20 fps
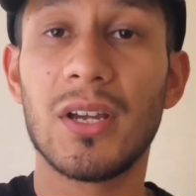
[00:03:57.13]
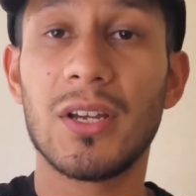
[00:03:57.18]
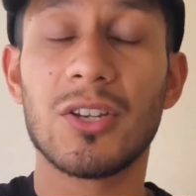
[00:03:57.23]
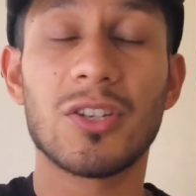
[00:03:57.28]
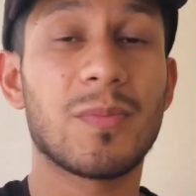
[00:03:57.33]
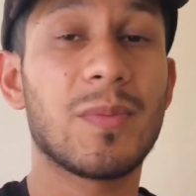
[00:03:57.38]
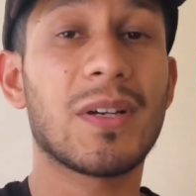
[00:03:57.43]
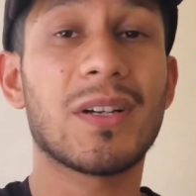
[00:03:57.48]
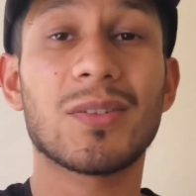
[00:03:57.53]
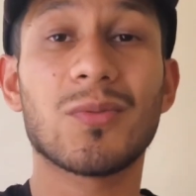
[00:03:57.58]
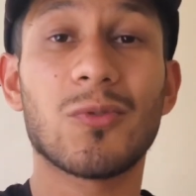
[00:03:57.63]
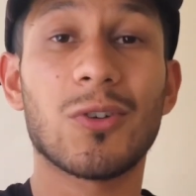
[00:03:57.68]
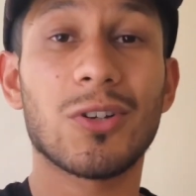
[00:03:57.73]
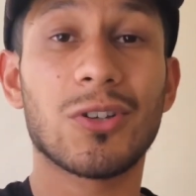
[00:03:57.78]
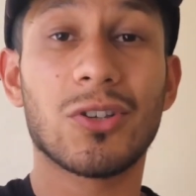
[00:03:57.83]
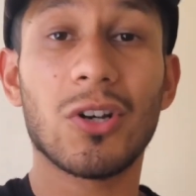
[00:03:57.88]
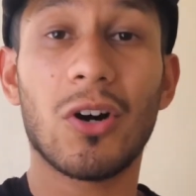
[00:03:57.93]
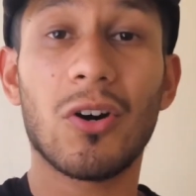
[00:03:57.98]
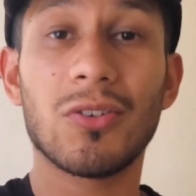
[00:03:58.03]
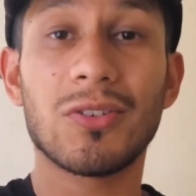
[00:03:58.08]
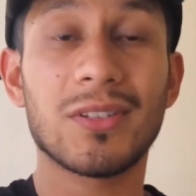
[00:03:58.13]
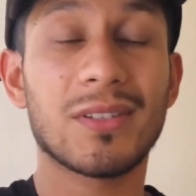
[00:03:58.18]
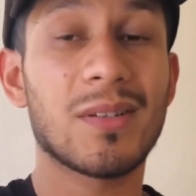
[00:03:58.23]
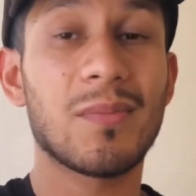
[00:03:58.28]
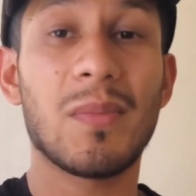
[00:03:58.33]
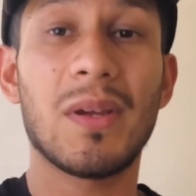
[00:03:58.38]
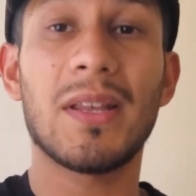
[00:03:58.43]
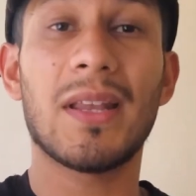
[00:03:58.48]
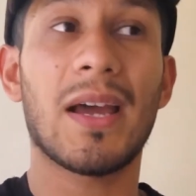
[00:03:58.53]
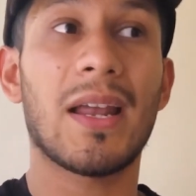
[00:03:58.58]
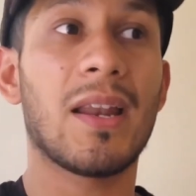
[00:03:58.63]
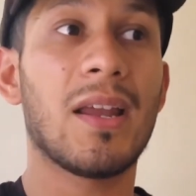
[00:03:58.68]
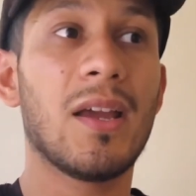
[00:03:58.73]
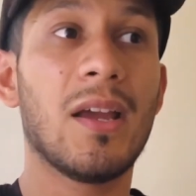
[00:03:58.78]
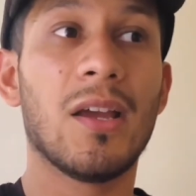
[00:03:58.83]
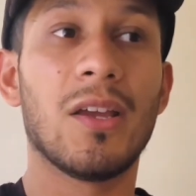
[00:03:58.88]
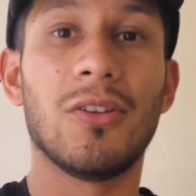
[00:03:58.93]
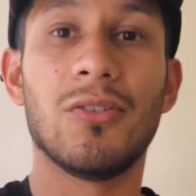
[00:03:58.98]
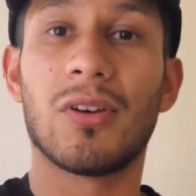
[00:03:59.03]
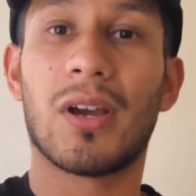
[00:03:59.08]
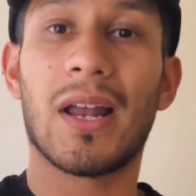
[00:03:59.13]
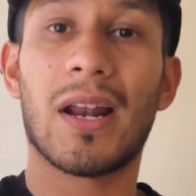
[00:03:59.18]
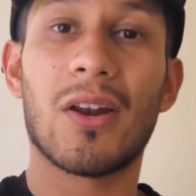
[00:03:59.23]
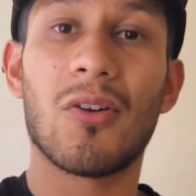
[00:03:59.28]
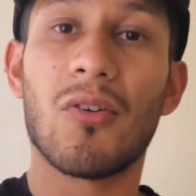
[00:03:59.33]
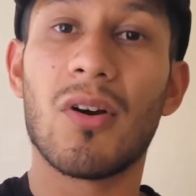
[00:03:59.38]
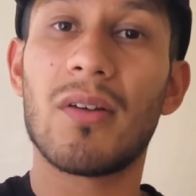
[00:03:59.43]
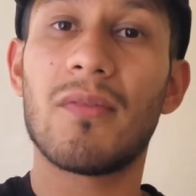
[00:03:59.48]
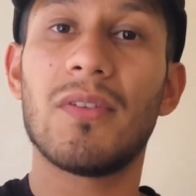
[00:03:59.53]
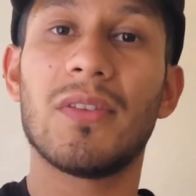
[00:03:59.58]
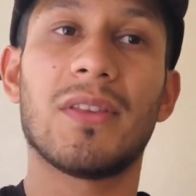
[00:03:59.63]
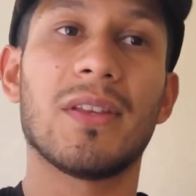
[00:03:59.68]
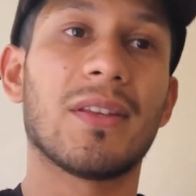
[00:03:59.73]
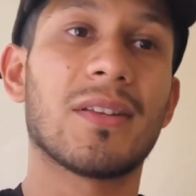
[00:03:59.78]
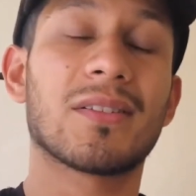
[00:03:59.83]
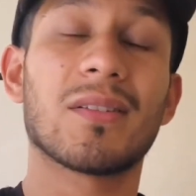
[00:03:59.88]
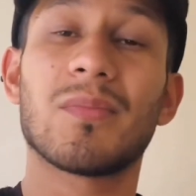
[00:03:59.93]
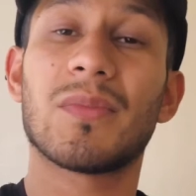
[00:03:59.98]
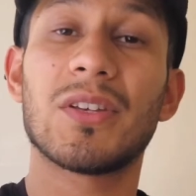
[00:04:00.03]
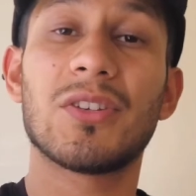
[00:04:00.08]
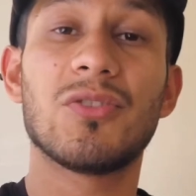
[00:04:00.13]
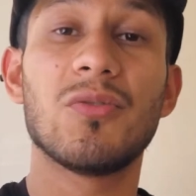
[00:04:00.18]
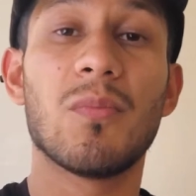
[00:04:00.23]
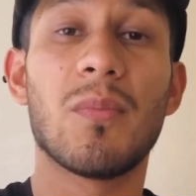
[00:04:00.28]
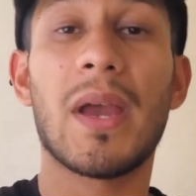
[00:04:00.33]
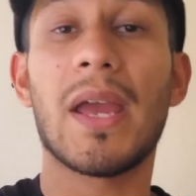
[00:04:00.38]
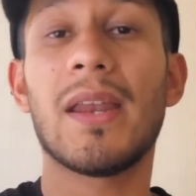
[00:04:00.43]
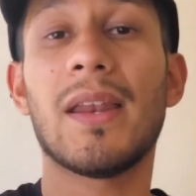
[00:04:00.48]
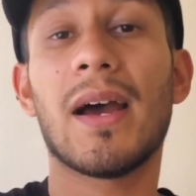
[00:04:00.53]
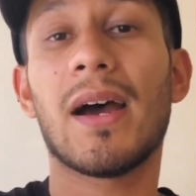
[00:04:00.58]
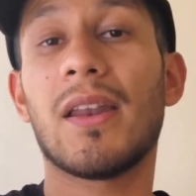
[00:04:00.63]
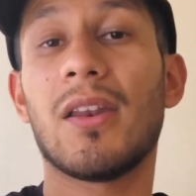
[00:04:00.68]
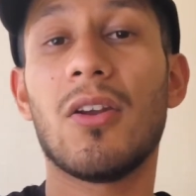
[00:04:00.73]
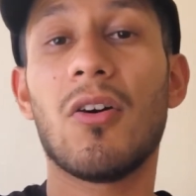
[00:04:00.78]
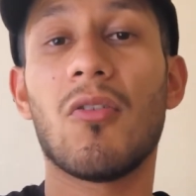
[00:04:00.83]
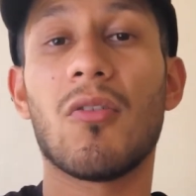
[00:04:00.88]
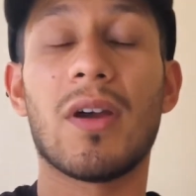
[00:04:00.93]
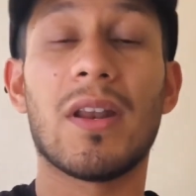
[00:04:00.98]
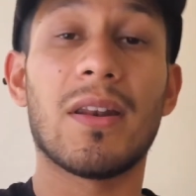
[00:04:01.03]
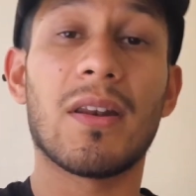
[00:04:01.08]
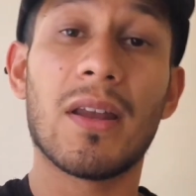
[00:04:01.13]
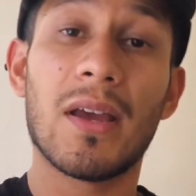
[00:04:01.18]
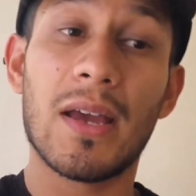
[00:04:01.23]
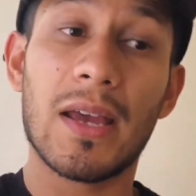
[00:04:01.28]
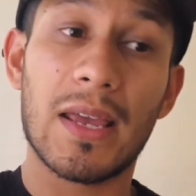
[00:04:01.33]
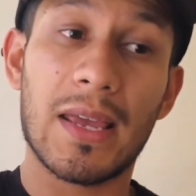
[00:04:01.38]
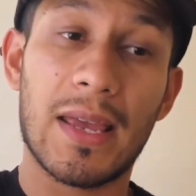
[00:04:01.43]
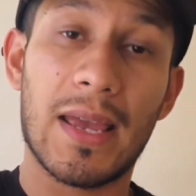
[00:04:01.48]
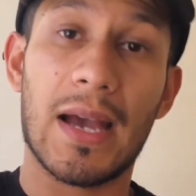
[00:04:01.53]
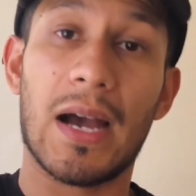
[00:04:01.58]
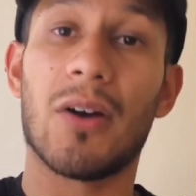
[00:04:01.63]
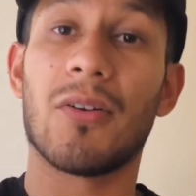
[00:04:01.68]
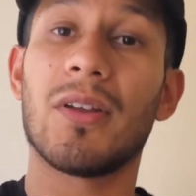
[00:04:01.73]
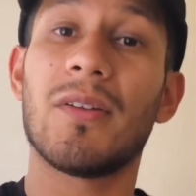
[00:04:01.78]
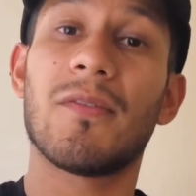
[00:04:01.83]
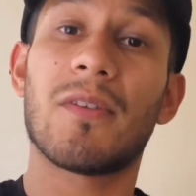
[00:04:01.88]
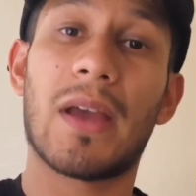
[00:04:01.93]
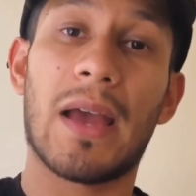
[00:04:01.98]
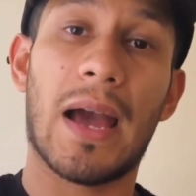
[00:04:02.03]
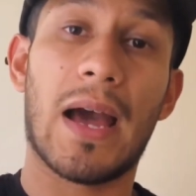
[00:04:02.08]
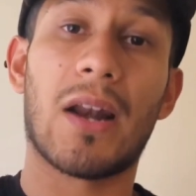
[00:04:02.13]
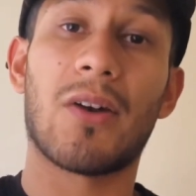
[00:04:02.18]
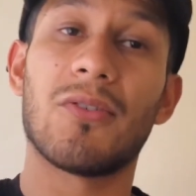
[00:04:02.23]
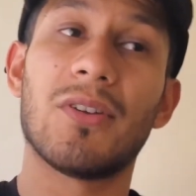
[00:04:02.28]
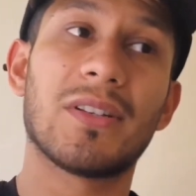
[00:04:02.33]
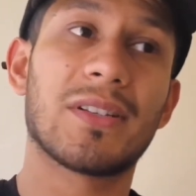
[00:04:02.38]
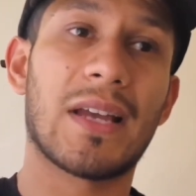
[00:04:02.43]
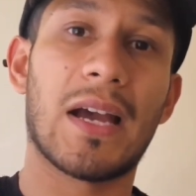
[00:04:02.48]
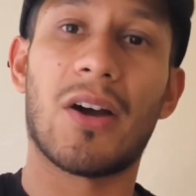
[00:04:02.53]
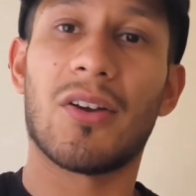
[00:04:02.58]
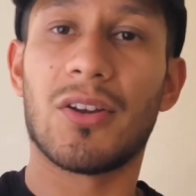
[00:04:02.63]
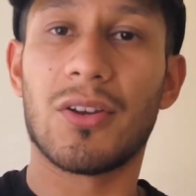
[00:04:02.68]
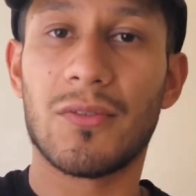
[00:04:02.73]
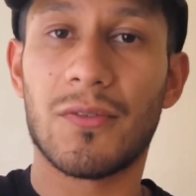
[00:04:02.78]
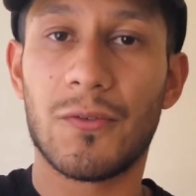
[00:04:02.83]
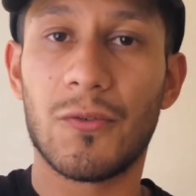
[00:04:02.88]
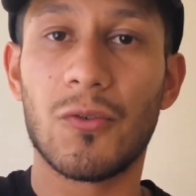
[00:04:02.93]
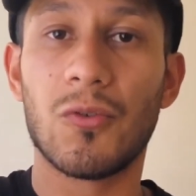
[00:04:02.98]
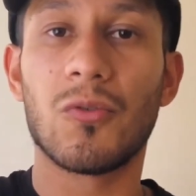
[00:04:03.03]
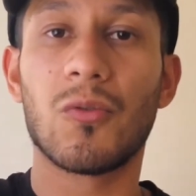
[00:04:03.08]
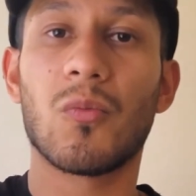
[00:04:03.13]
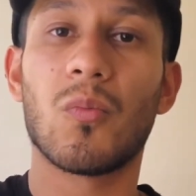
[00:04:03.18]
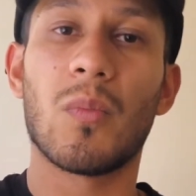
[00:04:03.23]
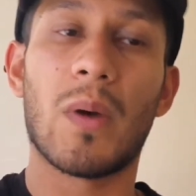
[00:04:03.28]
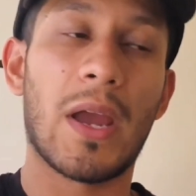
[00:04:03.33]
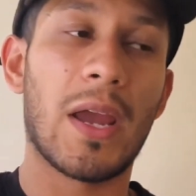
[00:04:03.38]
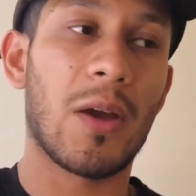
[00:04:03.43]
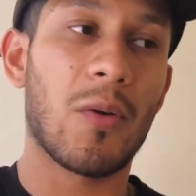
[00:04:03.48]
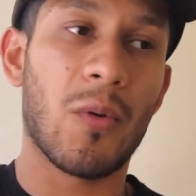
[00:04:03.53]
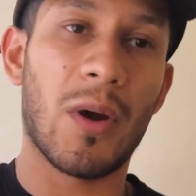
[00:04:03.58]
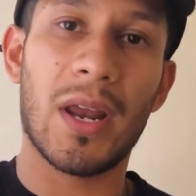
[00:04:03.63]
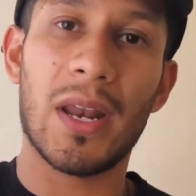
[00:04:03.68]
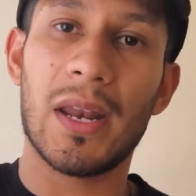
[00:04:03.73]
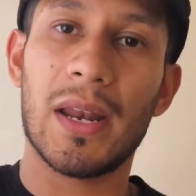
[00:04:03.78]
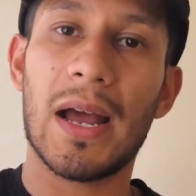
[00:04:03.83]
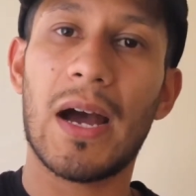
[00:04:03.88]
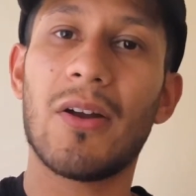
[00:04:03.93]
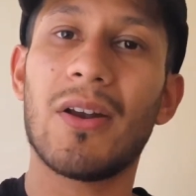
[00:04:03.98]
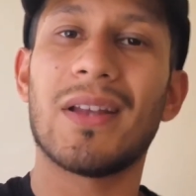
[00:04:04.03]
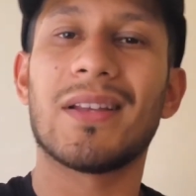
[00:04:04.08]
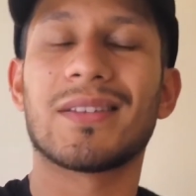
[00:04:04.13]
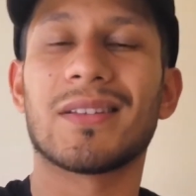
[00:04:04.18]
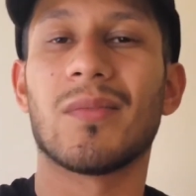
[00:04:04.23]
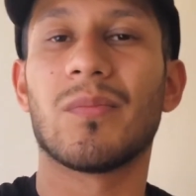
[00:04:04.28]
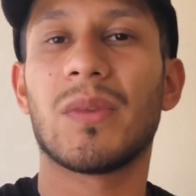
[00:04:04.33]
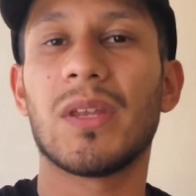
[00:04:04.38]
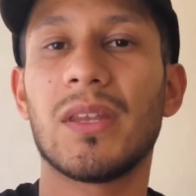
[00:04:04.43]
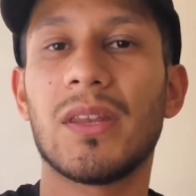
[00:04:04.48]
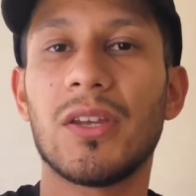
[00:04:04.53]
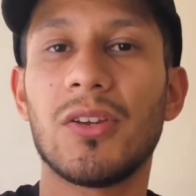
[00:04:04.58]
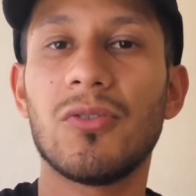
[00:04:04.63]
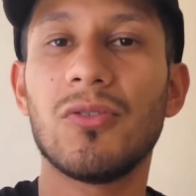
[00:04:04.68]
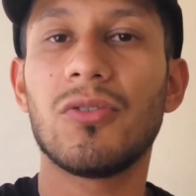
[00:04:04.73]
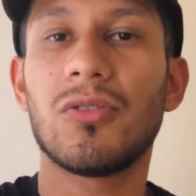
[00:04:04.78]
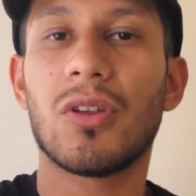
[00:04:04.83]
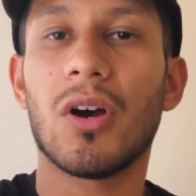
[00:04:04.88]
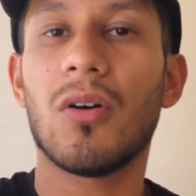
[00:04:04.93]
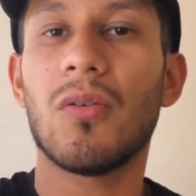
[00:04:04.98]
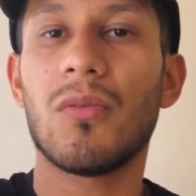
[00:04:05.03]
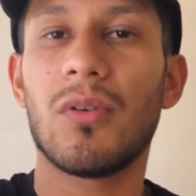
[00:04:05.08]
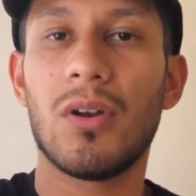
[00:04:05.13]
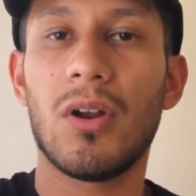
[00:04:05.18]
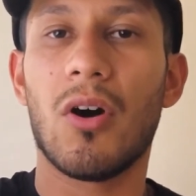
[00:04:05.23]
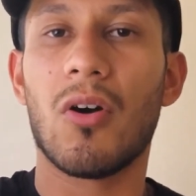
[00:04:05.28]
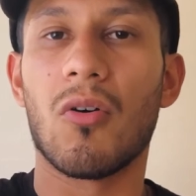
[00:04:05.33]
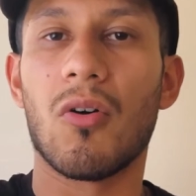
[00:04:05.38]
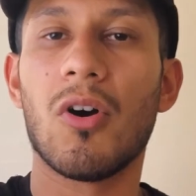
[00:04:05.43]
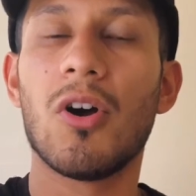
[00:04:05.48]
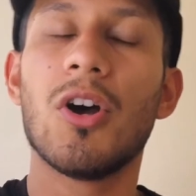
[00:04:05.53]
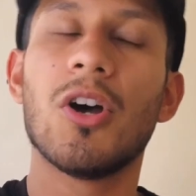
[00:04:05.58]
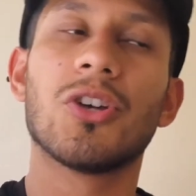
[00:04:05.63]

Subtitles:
Just because we're adults doesn't mean that you got to know everything. There's things you may not know, and counting calories, counting your food, weighing it out, it's something that you don't know.